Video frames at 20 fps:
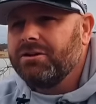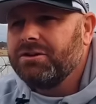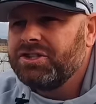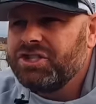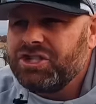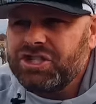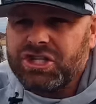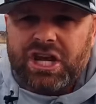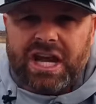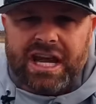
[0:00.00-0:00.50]

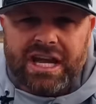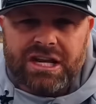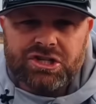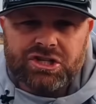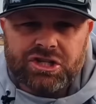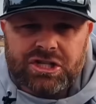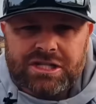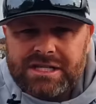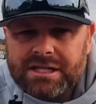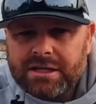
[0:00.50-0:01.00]

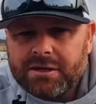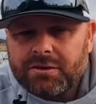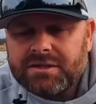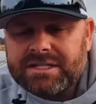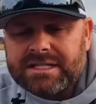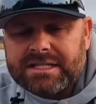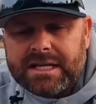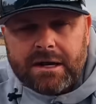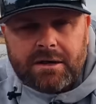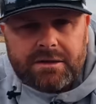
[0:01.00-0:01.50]
changes and little
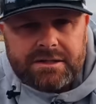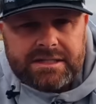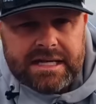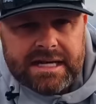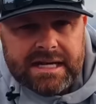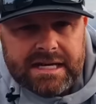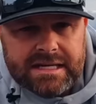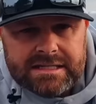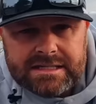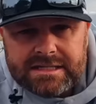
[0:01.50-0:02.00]

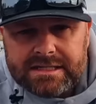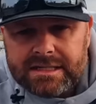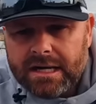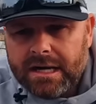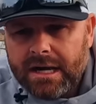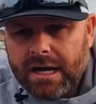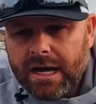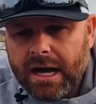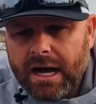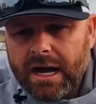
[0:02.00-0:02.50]
subtleties
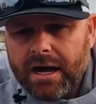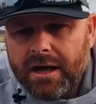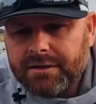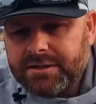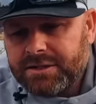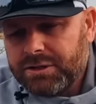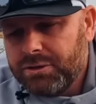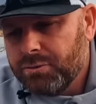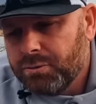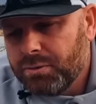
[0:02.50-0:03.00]

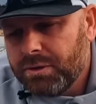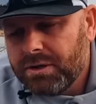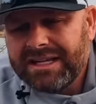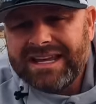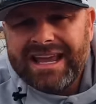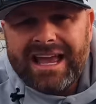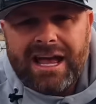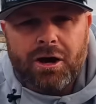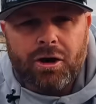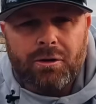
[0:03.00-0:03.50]
to
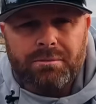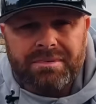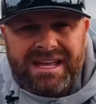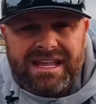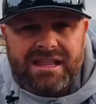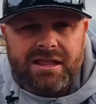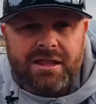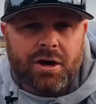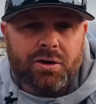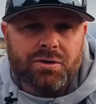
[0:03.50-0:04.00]
really help
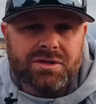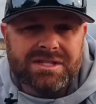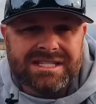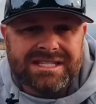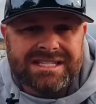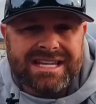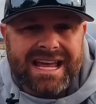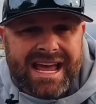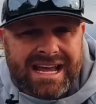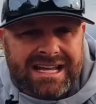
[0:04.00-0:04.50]
in those
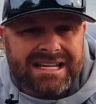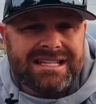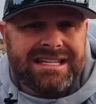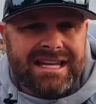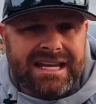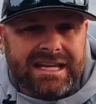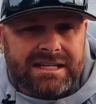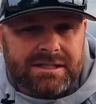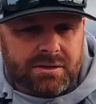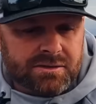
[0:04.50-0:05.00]

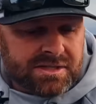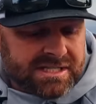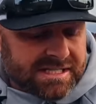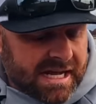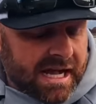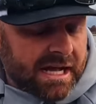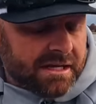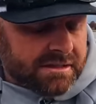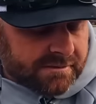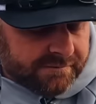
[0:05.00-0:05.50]
techniques, those
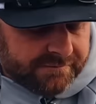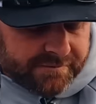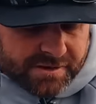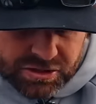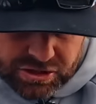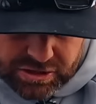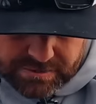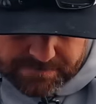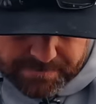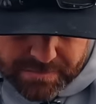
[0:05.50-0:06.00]
styles of
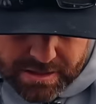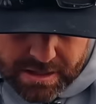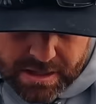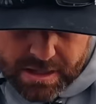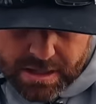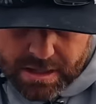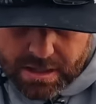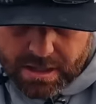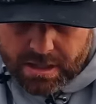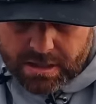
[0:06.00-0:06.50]
fishing.
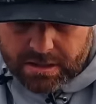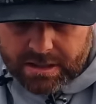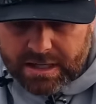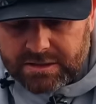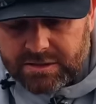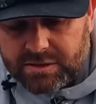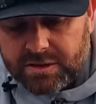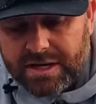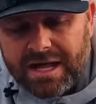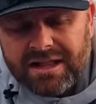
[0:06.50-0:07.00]
Okay,
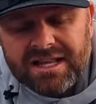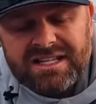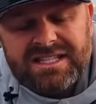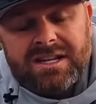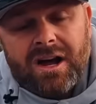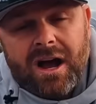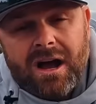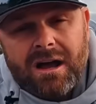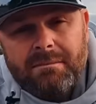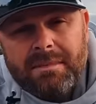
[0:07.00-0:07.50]
so now let's
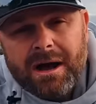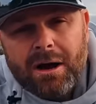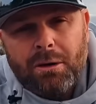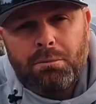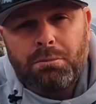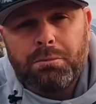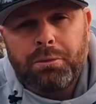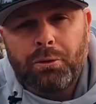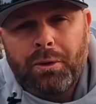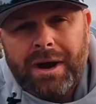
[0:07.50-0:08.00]
talk about
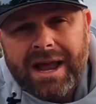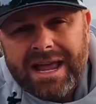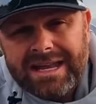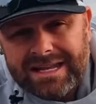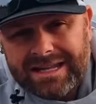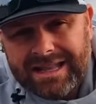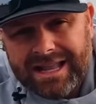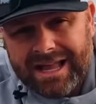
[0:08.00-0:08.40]
braided